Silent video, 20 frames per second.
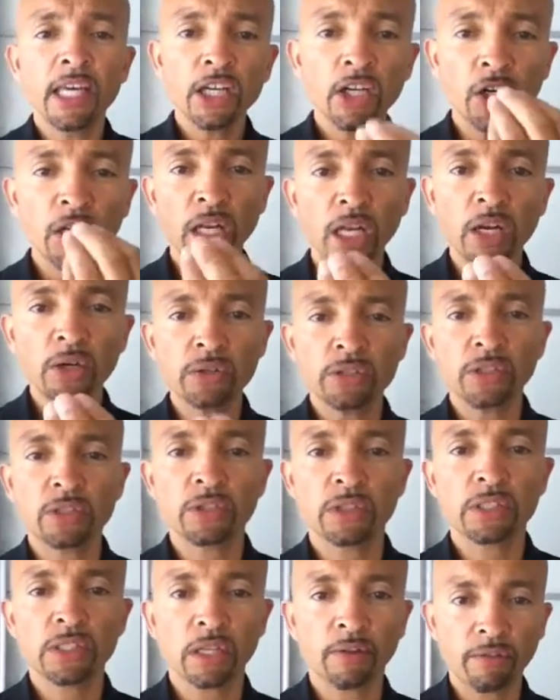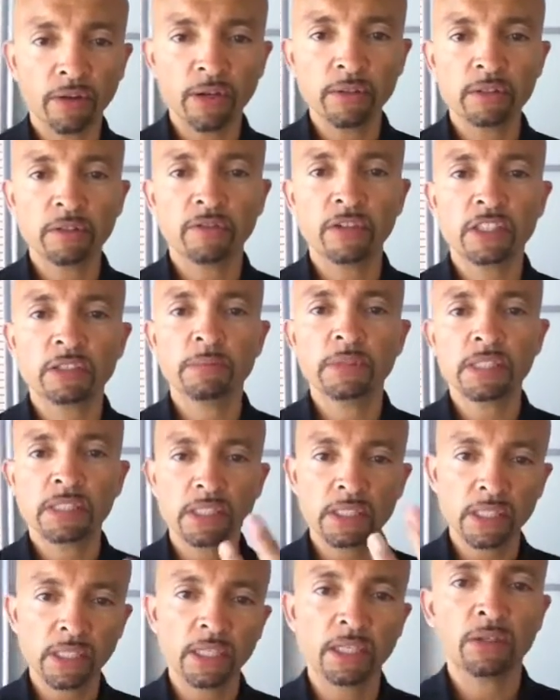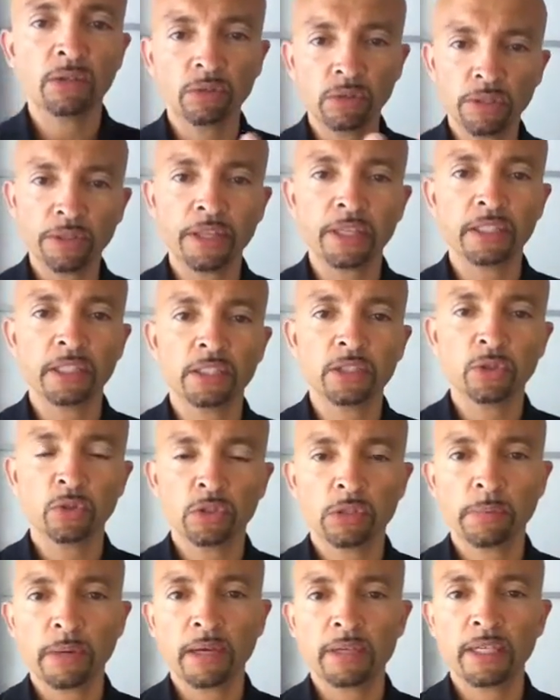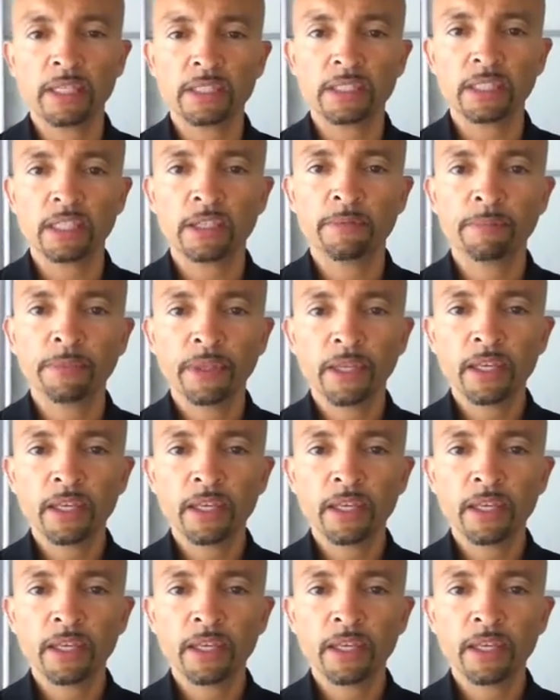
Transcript: Got loads of good stuff, loads of vitamin C and all the things I talked about yesterday.